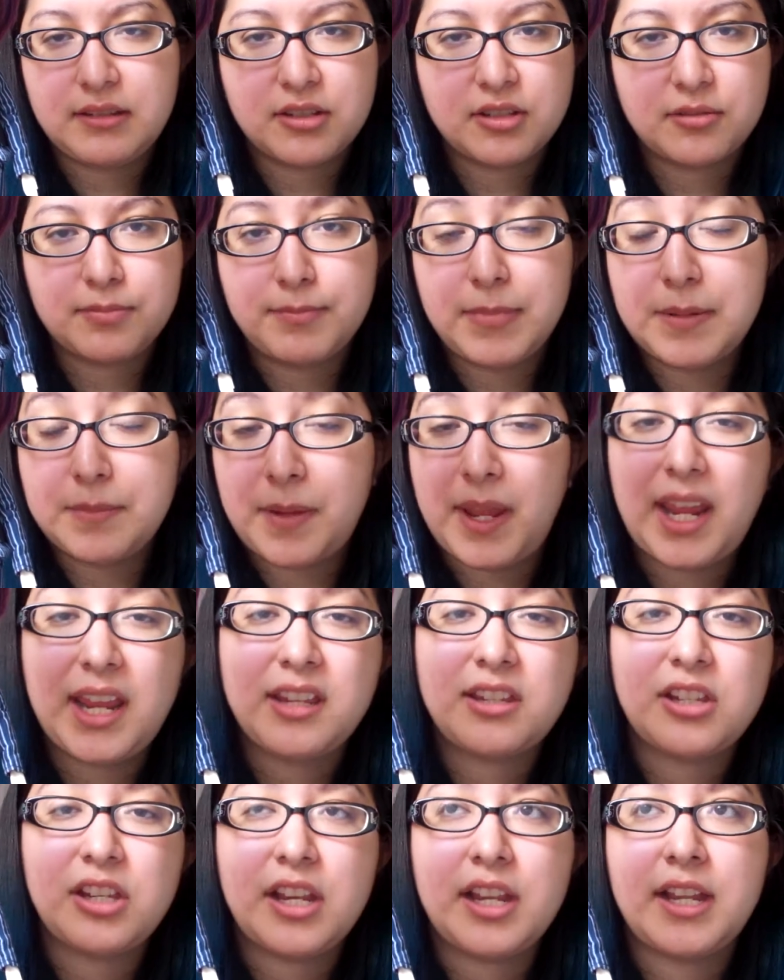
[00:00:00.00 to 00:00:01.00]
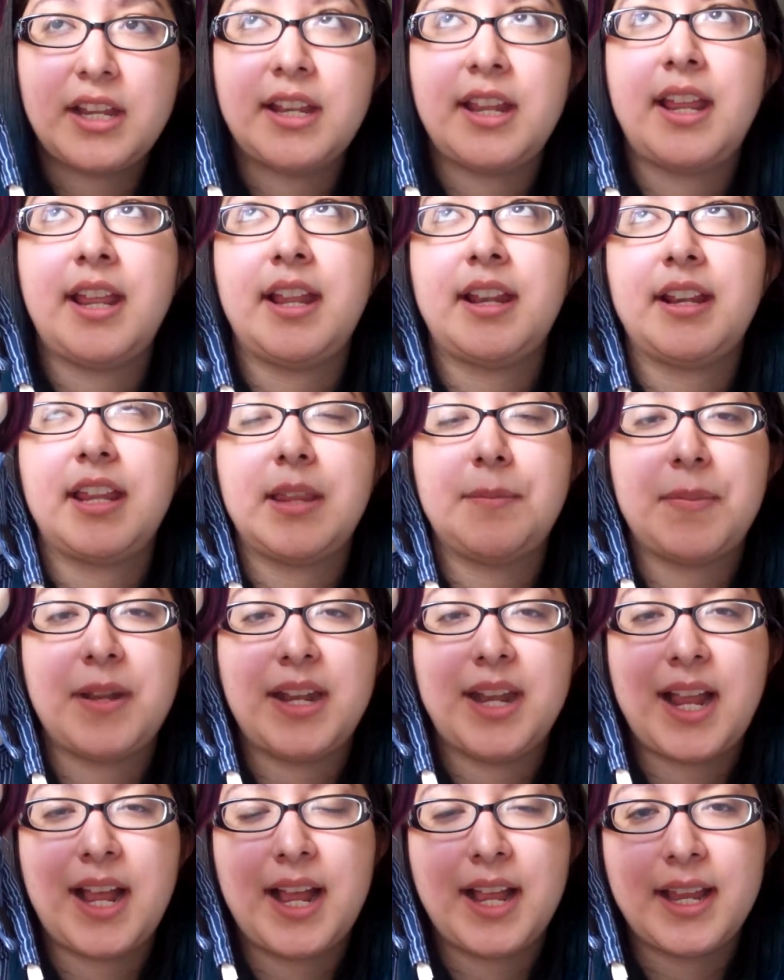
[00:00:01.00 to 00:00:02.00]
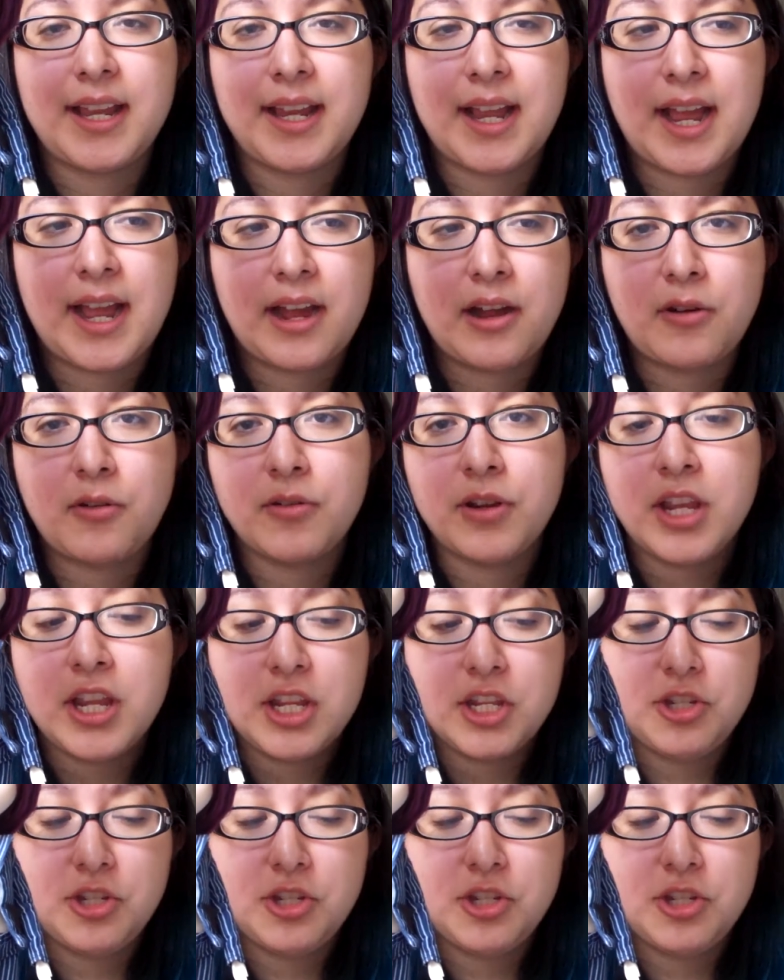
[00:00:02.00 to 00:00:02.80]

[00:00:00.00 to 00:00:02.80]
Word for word: just be patient and keep an eye out